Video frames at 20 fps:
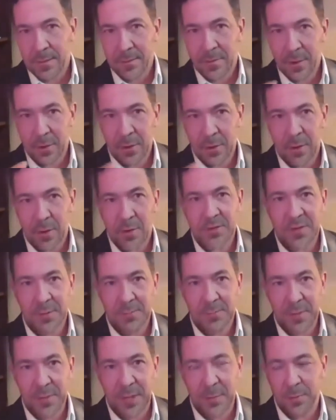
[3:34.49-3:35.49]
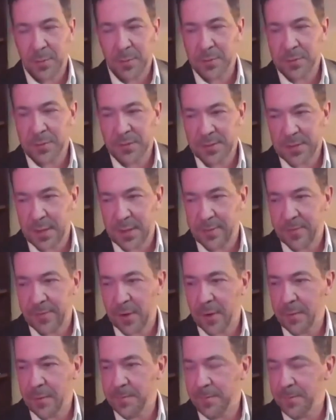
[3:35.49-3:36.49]
they're causing people to
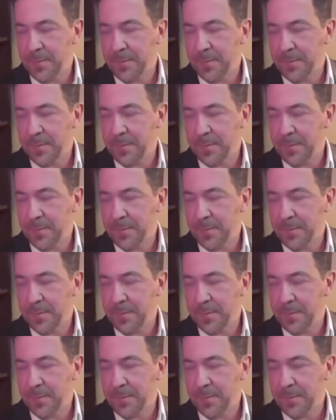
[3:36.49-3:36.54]
suffer.